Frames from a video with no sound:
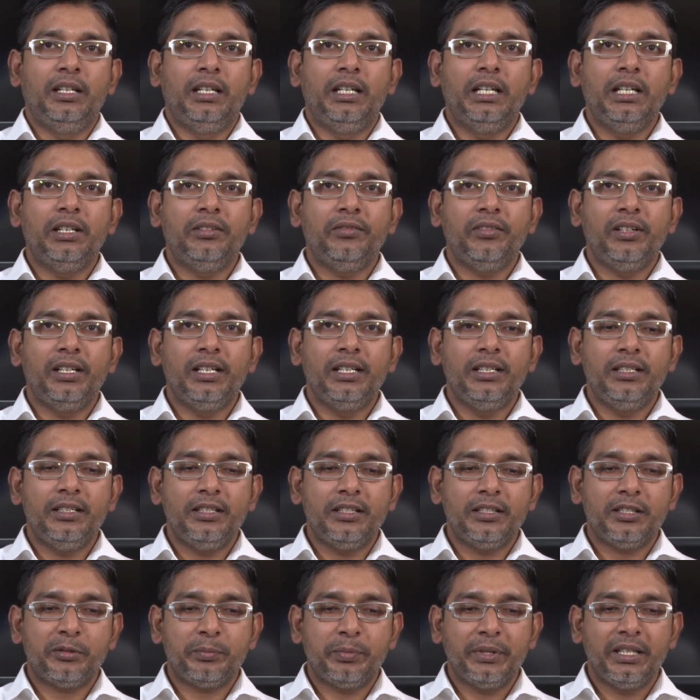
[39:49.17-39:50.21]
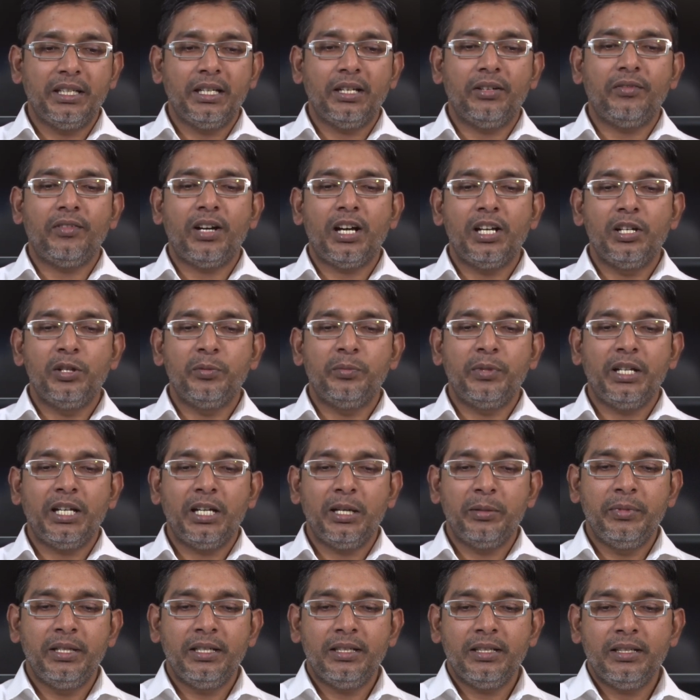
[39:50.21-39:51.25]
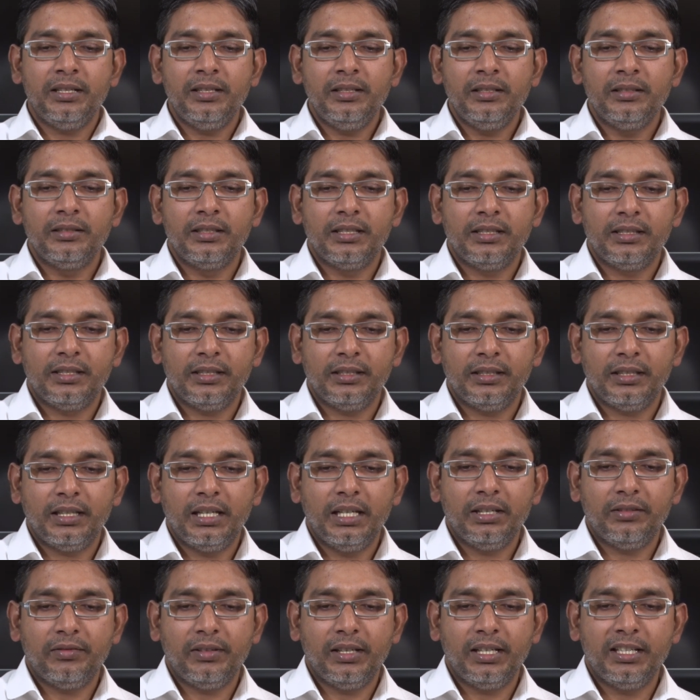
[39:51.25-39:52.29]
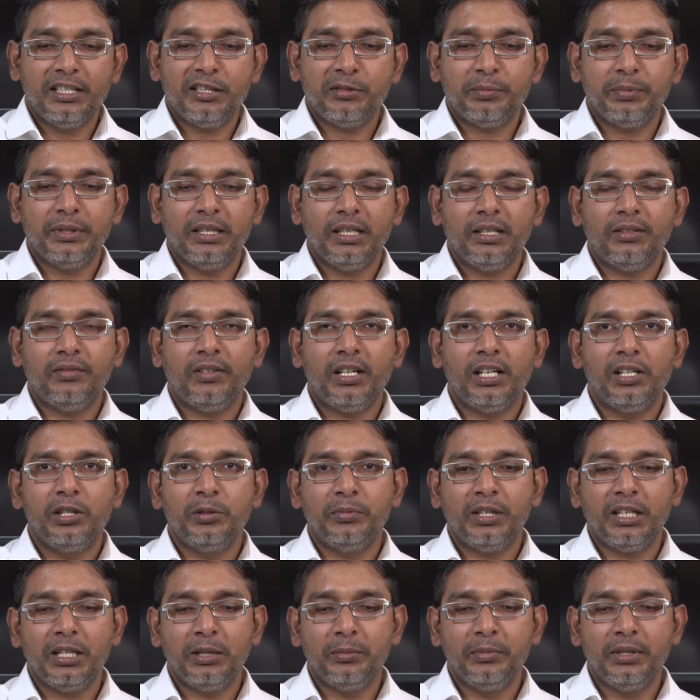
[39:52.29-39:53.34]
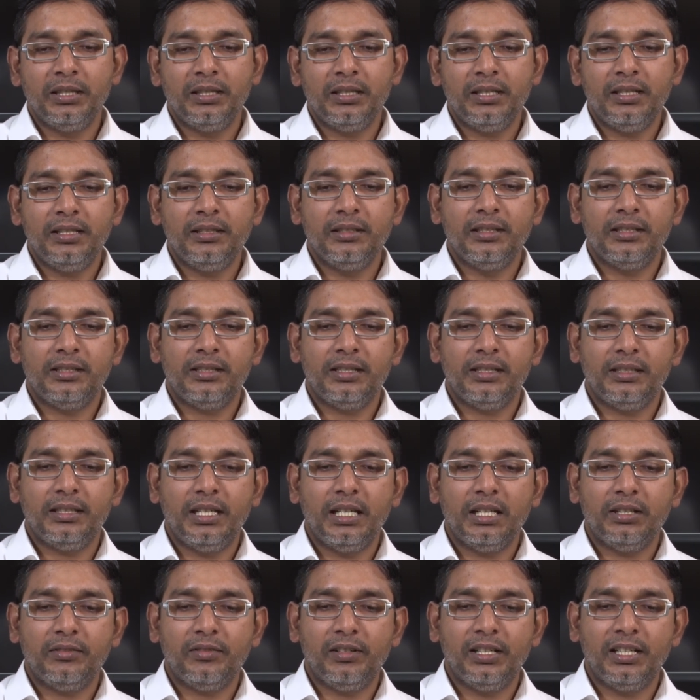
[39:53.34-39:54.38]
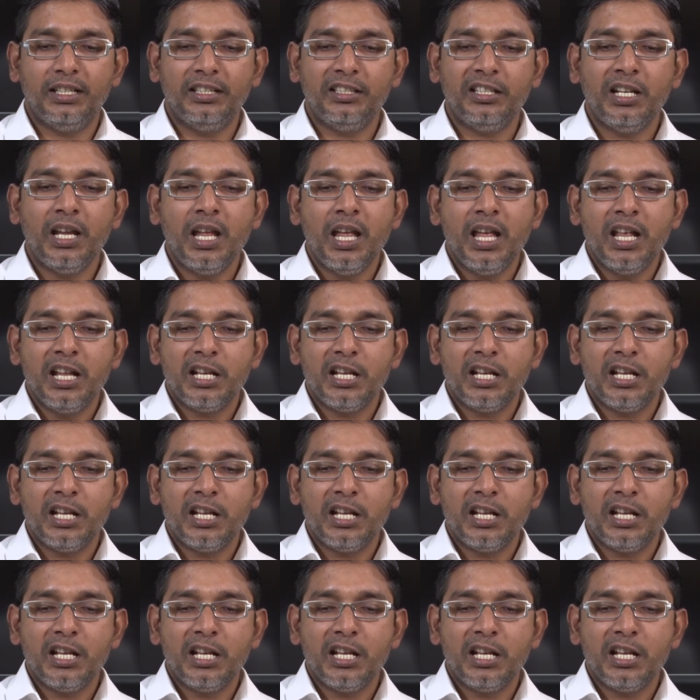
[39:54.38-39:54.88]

Equivalent sphere volume diameter, this is equivalent sphere volume diameter, this is equivalent